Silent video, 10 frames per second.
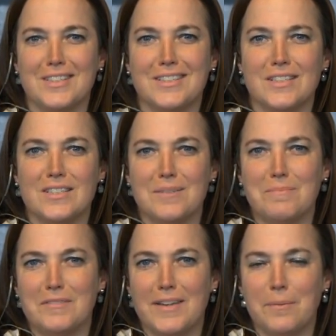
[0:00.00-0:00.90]
system
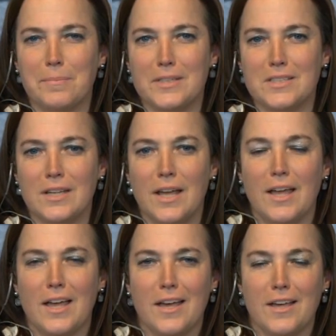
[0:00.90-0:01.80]
development
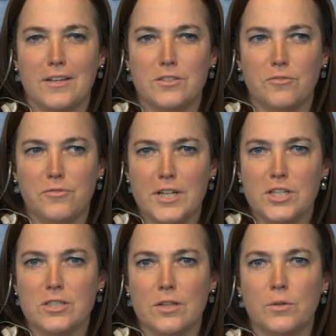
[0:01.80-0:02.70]
to finish,
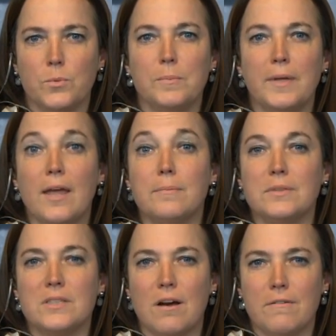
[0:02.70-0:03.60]
so that we'll be able
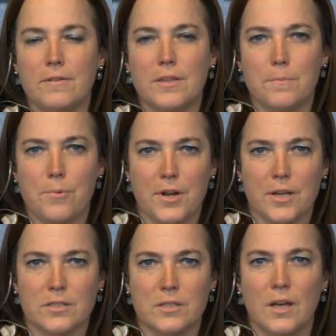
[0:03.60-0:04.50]
to offer the
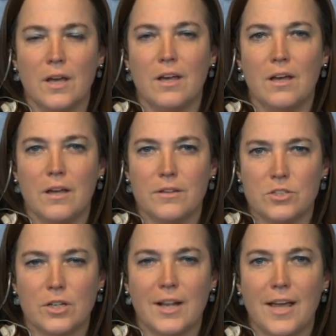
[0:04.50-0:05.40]
product to
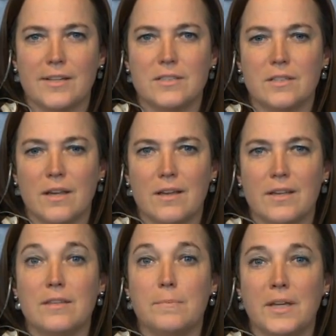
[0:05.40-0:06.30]
clients
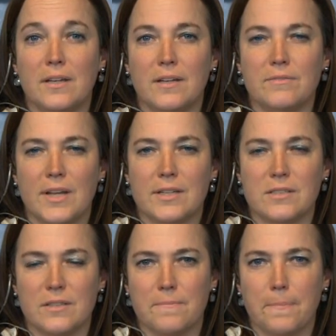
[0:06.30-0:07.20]
in the beginning of next year.